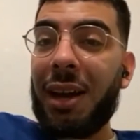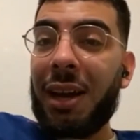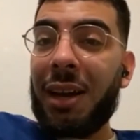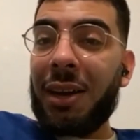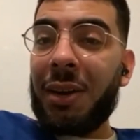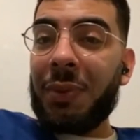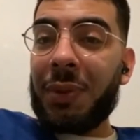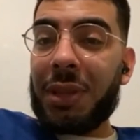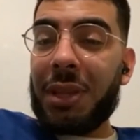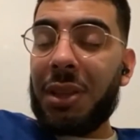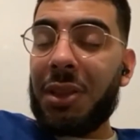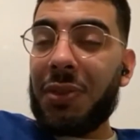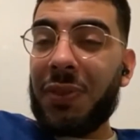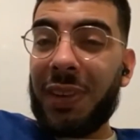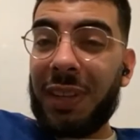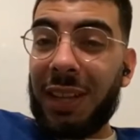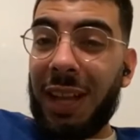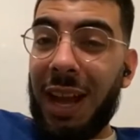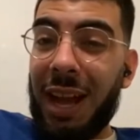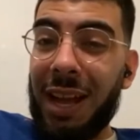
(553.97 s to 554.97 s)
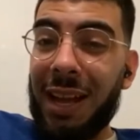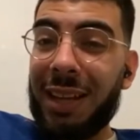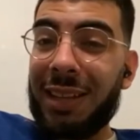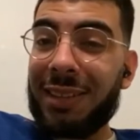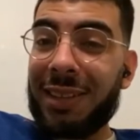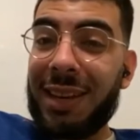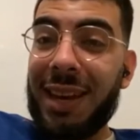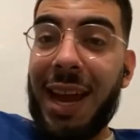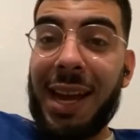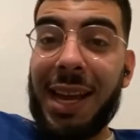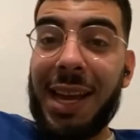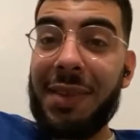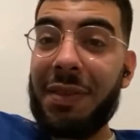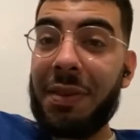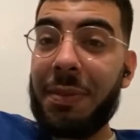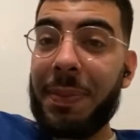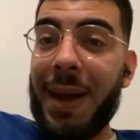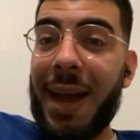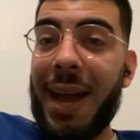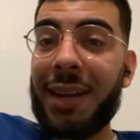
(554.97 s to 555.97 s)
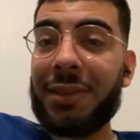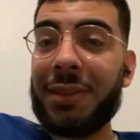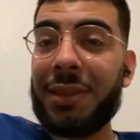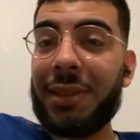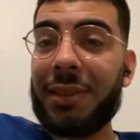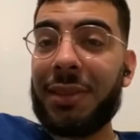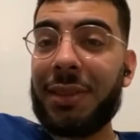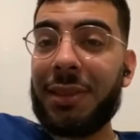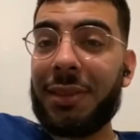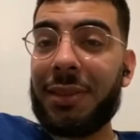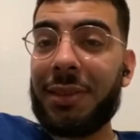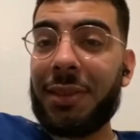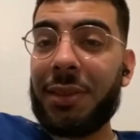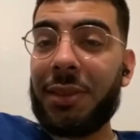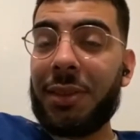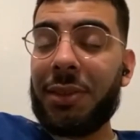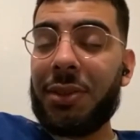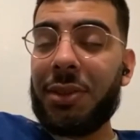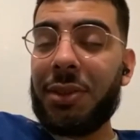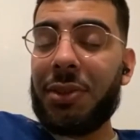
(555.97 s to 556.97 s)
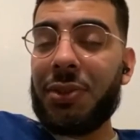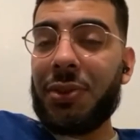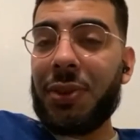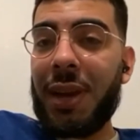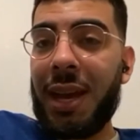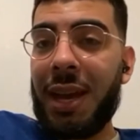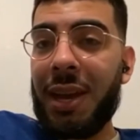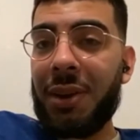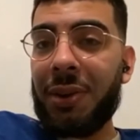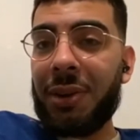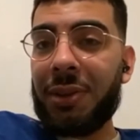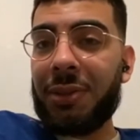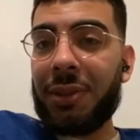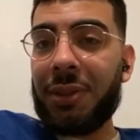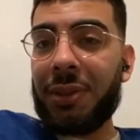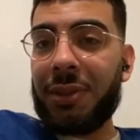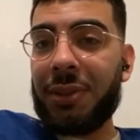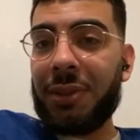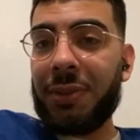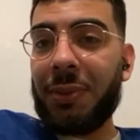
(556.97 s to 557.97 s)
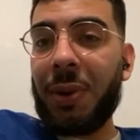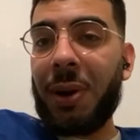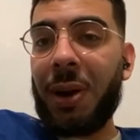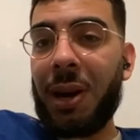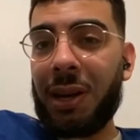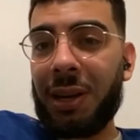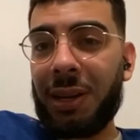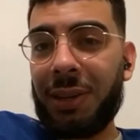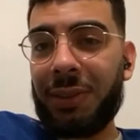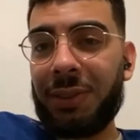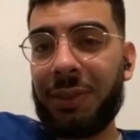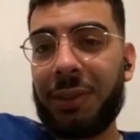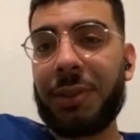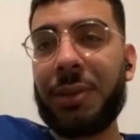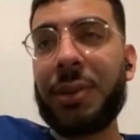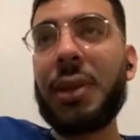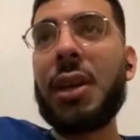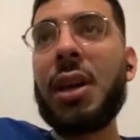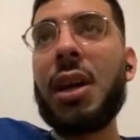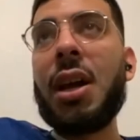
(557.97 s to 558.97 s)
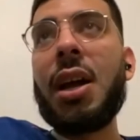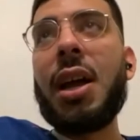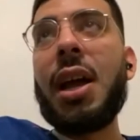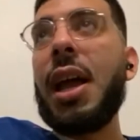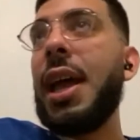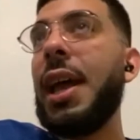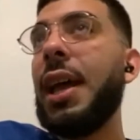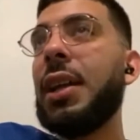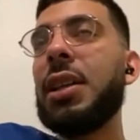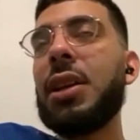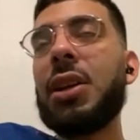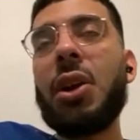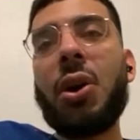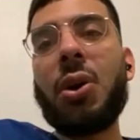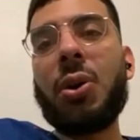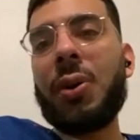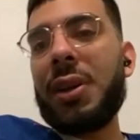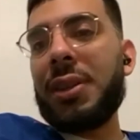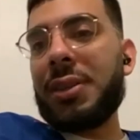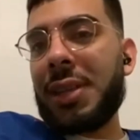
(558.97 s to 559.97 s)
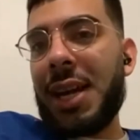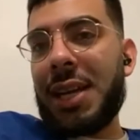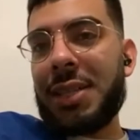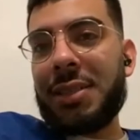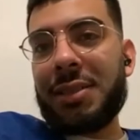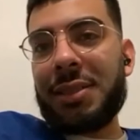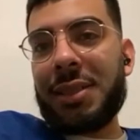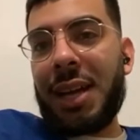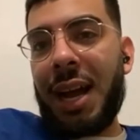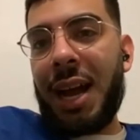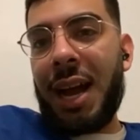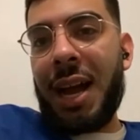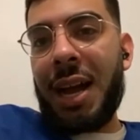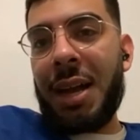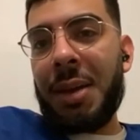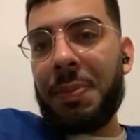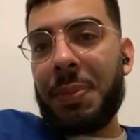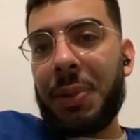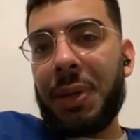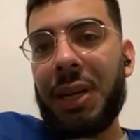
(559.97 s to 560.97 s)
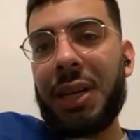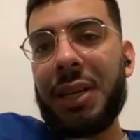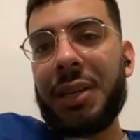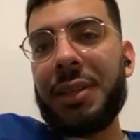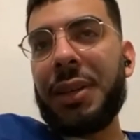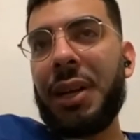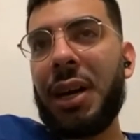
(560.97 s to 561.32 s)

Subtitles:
with the three Lions and not give it back to Trent or to Walker. So England always catches the eye, but